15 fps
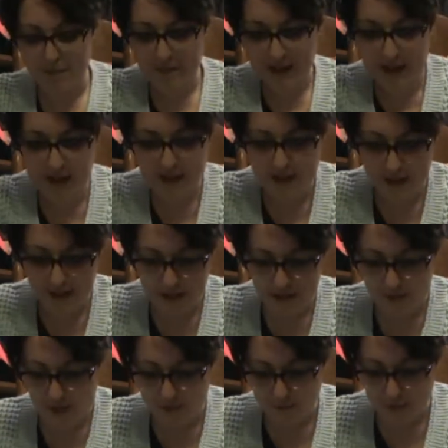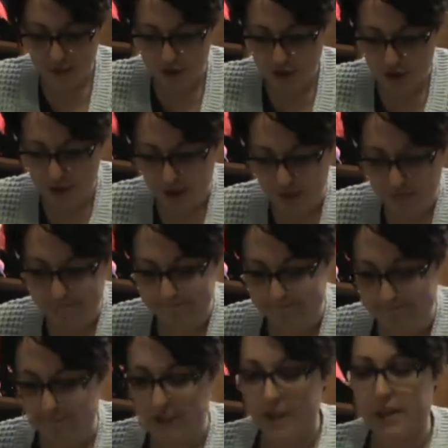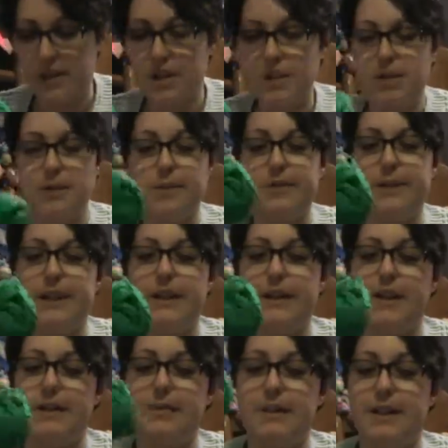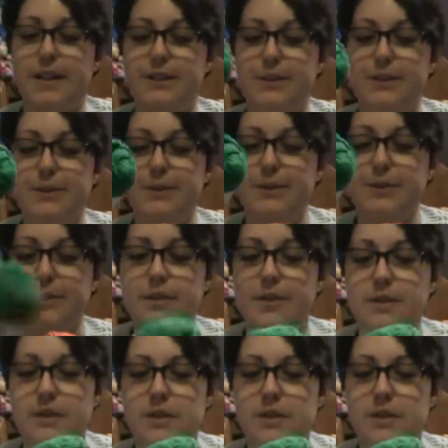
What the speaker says: handy crafter cotton. So I got my two